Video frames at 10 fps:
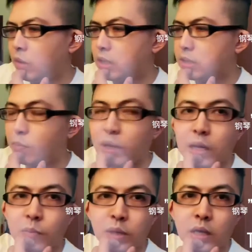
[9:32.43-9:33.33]
I play
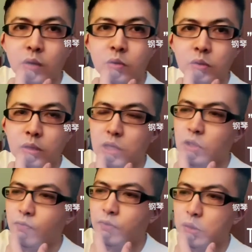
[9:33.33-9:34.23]
the piano, you can
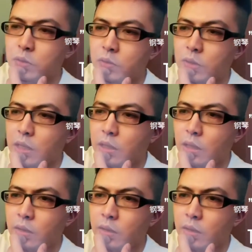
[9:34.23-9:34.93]
actually feel that